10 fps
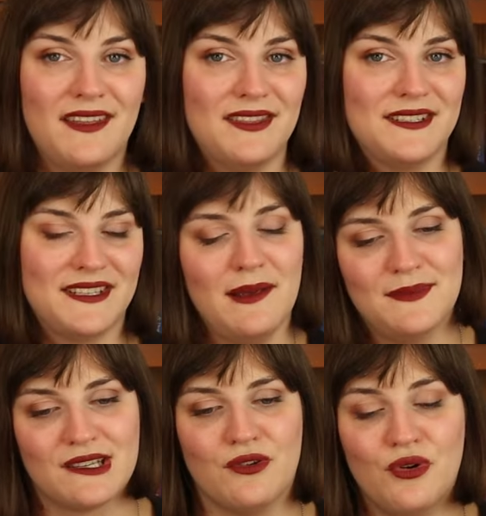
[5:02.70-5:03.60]
at the same
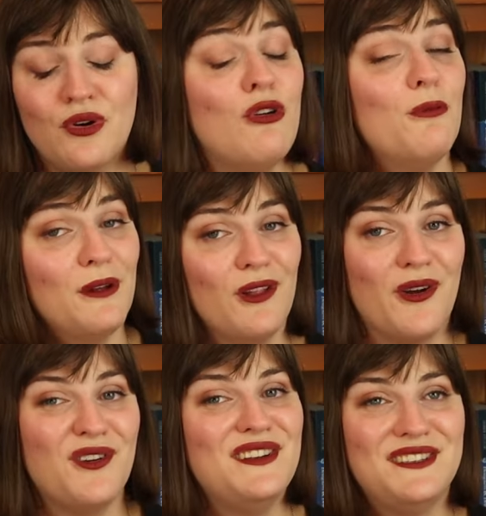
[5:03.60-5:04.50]
score or
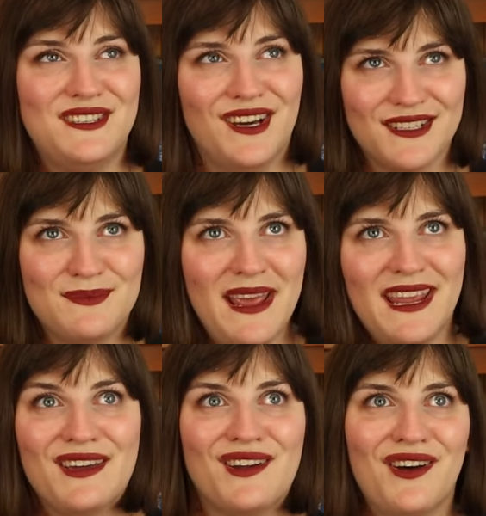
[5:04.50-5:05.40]
below does
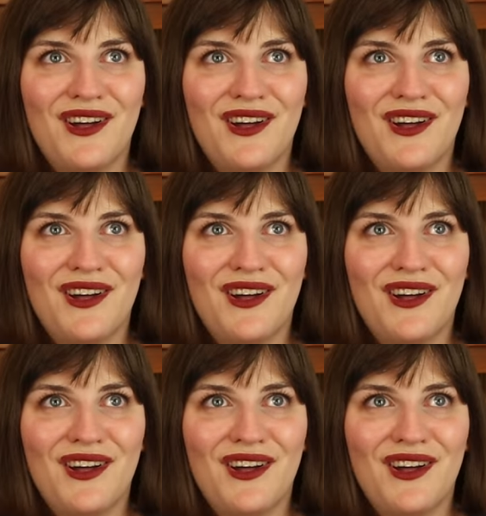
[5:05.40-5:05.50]
make it